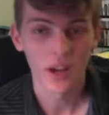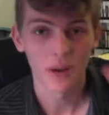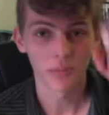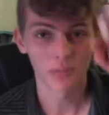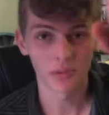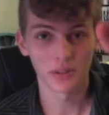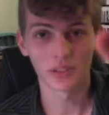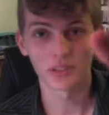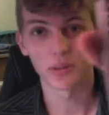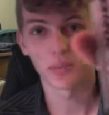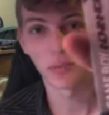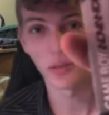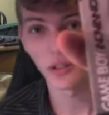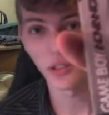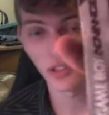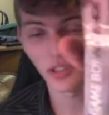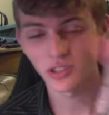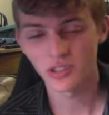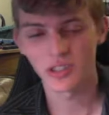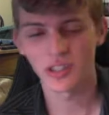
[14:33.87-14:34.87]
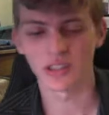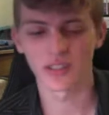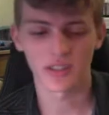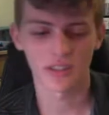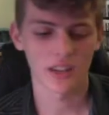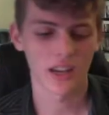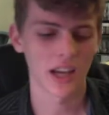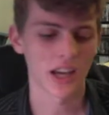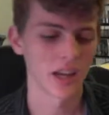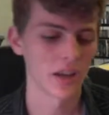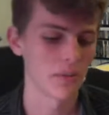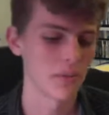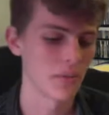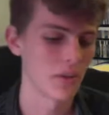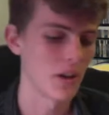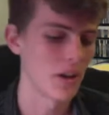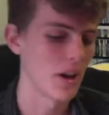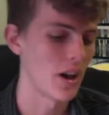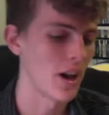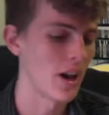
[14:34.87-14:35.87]
Prince of Persia: Sands of Time.
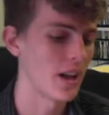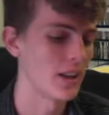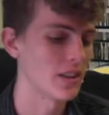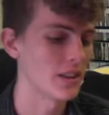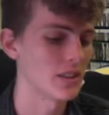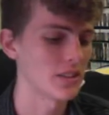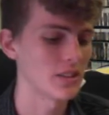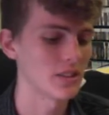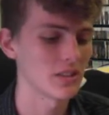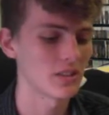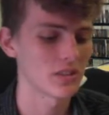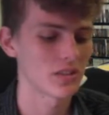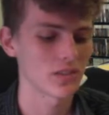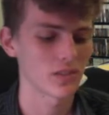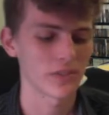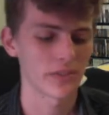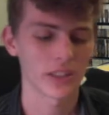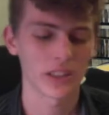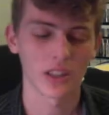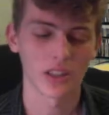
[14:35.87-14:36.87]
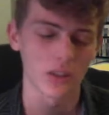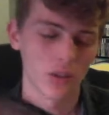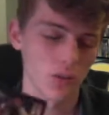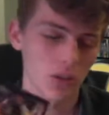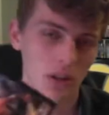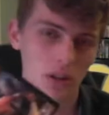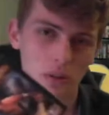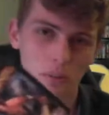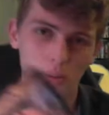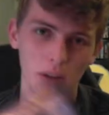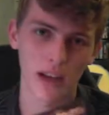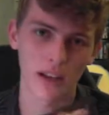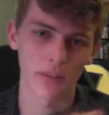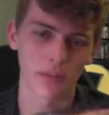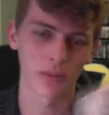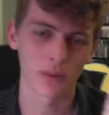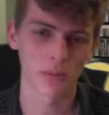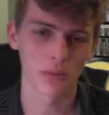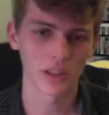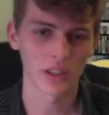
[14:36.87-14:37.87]
This is like a 2D
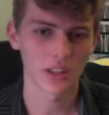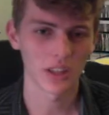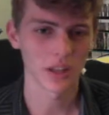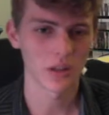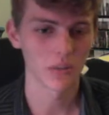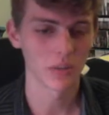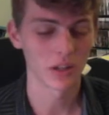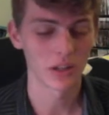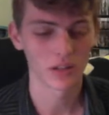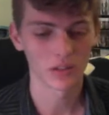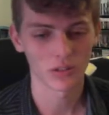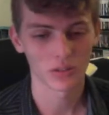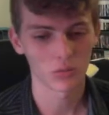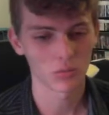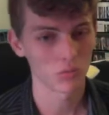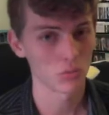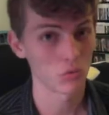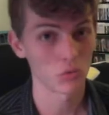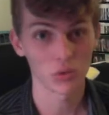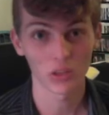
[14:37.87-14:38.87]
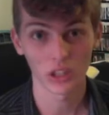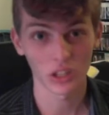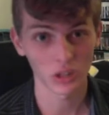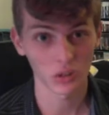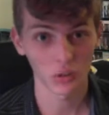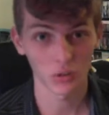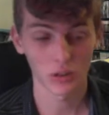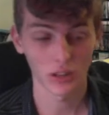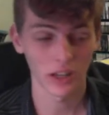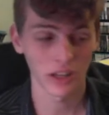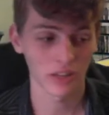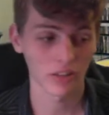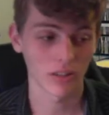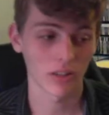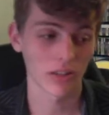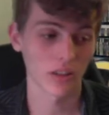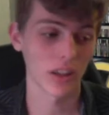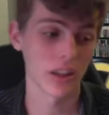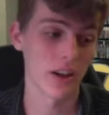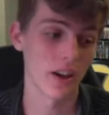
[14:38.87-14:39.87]
platforming game, and it's really cool
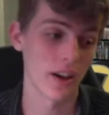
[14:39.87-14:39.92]
actually.